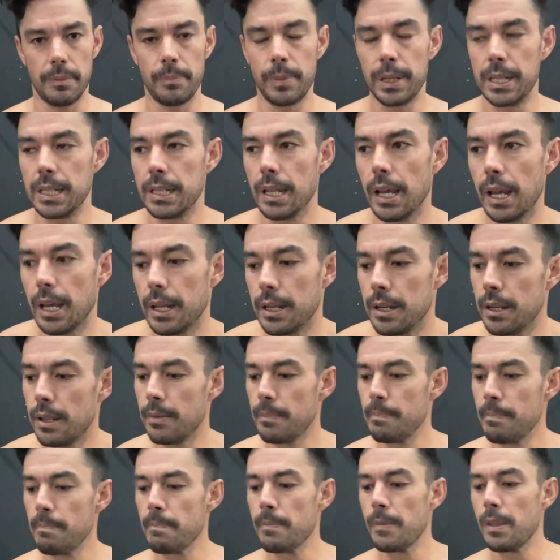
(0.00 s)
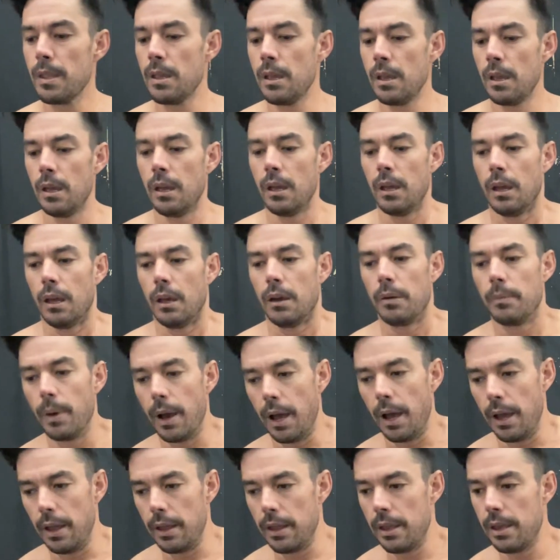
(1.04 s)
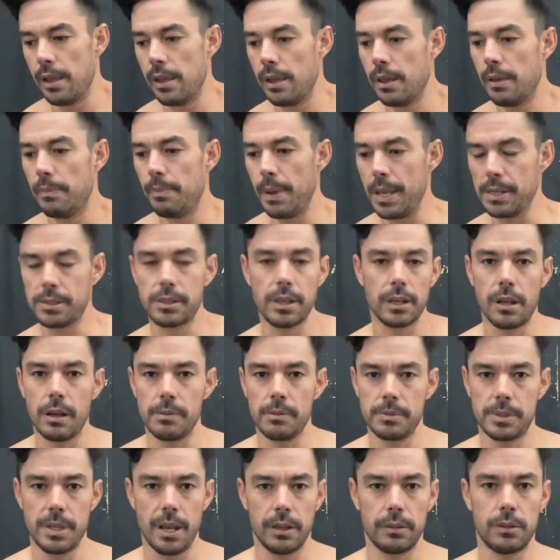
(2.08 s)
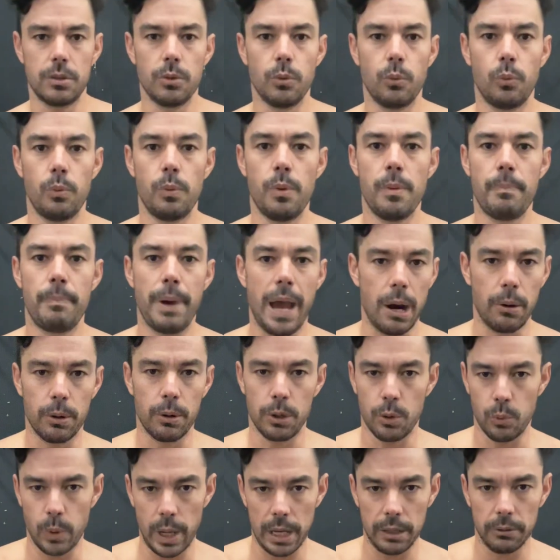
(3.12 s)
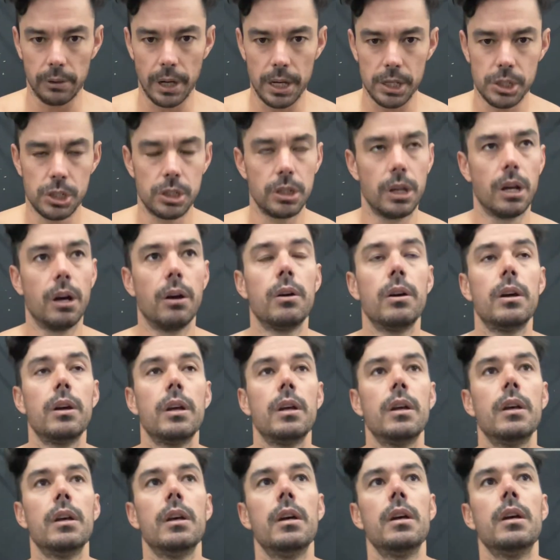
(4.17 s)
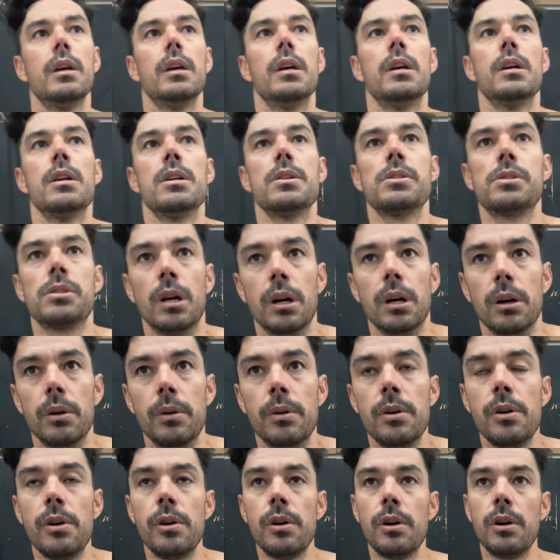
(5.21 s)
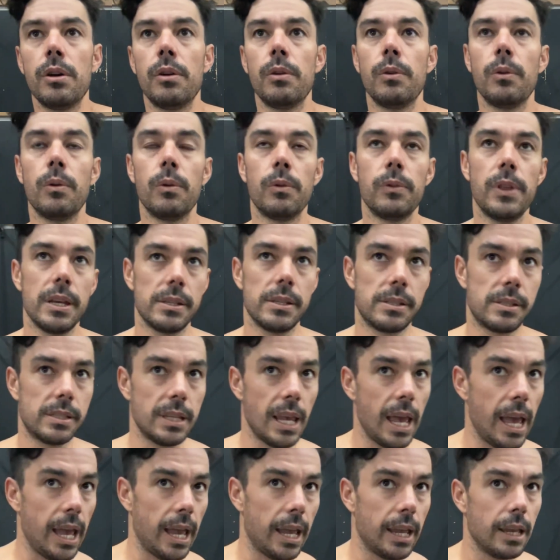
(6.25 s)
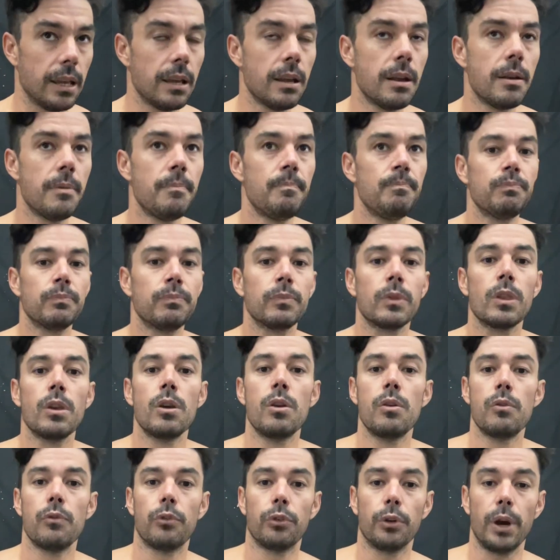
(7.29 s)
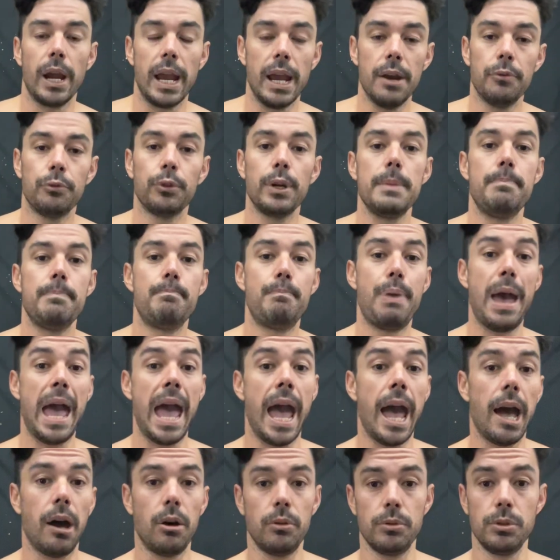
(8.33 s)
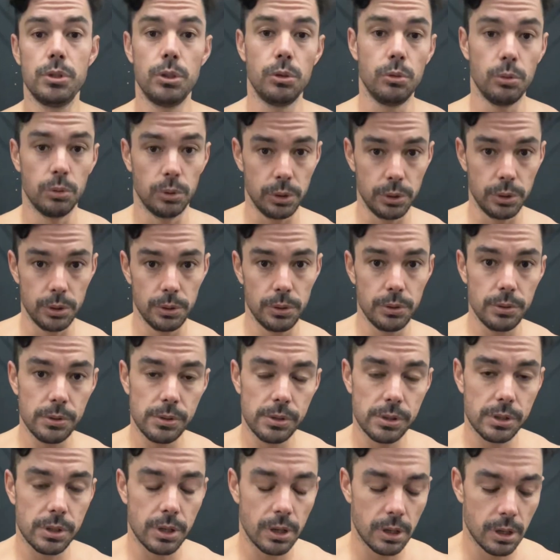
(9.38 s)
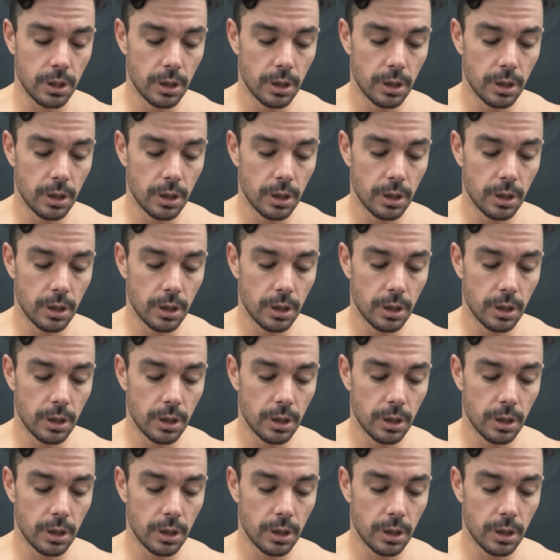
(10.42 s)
been done. But basically it comes down to power to weight ratio. So they say for every pound you lose,